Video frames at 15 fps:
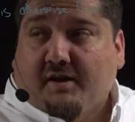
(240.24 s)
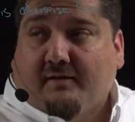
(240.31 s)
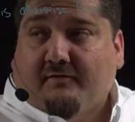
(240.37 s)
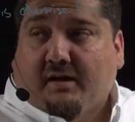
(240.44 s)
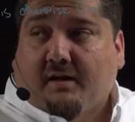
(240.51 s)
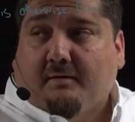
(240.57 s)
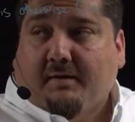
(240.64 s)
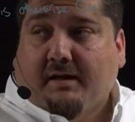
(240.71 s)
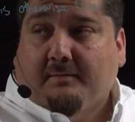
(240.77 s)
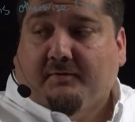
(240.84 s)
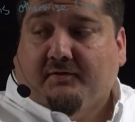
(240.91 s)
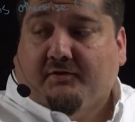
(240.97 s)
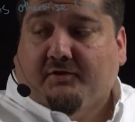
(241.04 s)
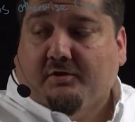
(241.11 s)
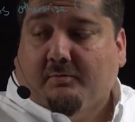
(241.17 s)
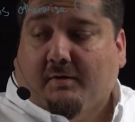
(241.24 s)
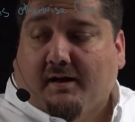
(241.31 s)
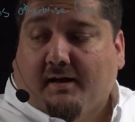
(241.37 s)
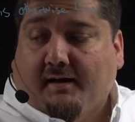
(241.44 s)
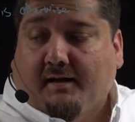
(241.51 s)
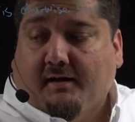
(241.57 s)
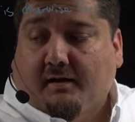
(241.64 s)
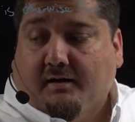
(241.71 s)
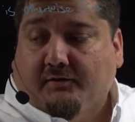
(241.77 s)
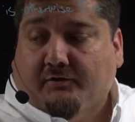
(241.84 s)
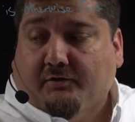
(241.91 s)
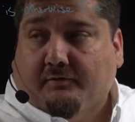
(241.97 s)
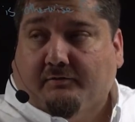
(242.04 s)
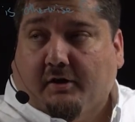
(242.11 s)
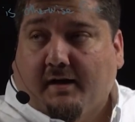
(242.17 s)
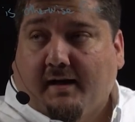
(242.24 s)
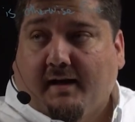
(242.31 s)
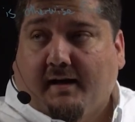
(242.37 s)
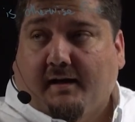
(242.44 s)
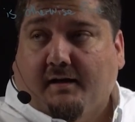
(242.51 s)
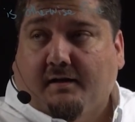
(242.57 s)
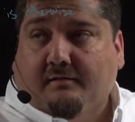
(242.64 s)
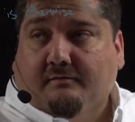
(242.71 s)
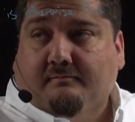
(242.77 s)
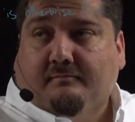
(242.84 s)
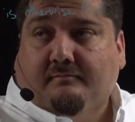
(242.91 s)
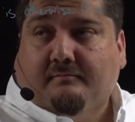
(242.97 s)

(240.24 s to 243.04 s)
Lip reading: JVM heap is too high on server A,